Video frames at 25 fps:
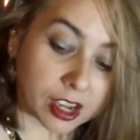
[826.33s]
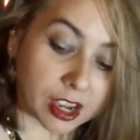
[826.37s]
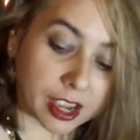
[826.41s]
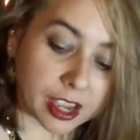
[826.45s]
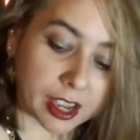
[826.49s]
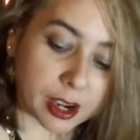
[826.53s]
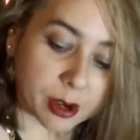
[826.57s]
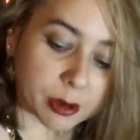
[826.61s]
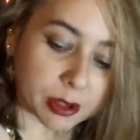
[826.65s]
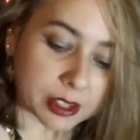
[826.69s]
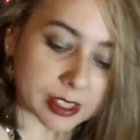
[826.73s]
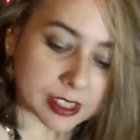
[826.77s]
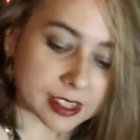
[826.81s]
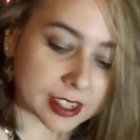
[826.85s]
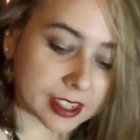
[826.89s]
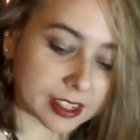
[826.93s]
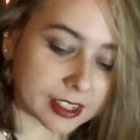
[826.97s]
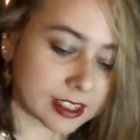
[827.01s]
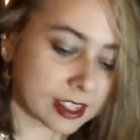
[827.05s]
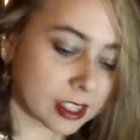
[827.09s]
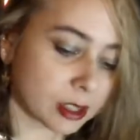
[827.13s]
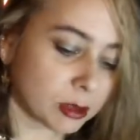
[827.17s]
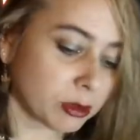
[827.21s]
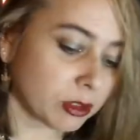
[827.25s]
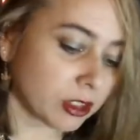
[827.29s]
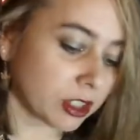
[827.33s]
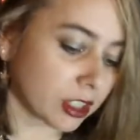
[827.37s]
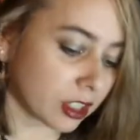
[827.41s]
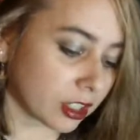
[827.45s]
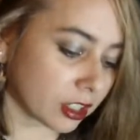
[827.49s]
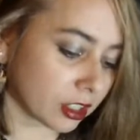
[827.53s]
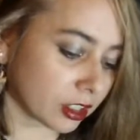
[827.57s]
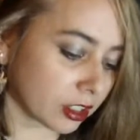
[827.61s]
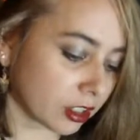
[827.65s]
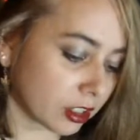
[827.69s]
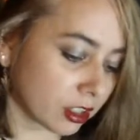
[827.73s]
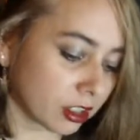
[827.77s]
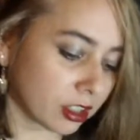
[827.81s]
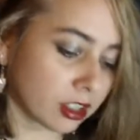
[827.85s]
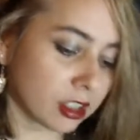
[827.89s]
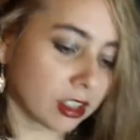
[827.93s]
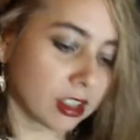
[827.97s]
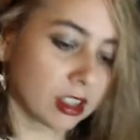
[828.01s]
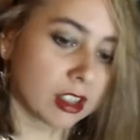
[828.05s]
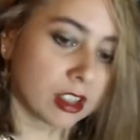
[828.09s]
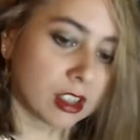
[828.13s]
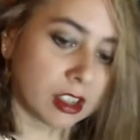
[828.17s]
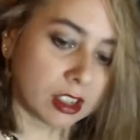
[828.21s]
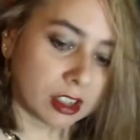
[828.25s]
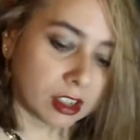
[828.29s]
And I want to say something.
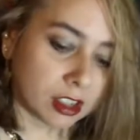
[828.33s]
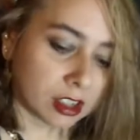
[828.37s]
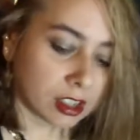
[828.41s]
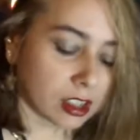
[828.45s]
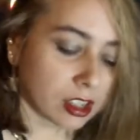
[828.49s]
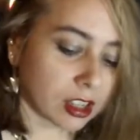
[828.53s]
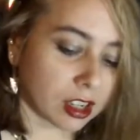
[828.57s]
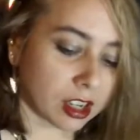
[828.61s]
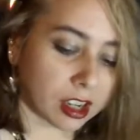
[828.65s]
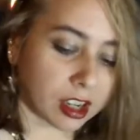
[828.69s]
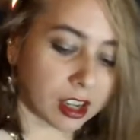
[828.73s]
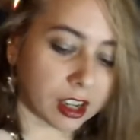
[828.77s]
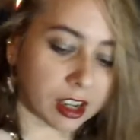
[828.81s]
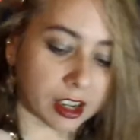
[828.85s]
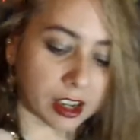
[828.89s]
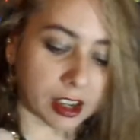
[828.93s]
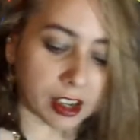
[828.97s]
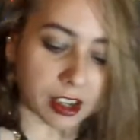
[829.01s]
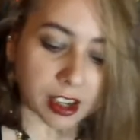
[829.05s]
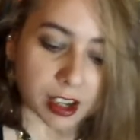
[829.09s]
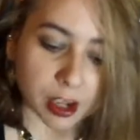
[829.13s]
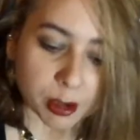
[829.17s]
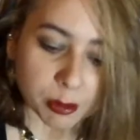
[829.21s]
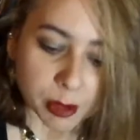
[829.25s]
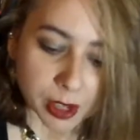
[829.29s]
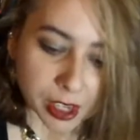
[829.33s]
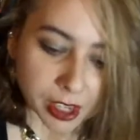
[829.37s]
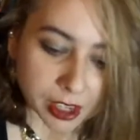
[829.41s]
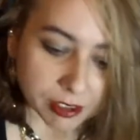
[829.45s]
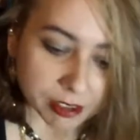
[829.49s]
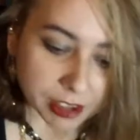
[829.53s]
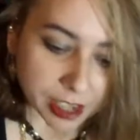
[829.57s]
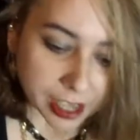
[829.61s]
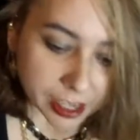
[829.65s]
Uh, I may have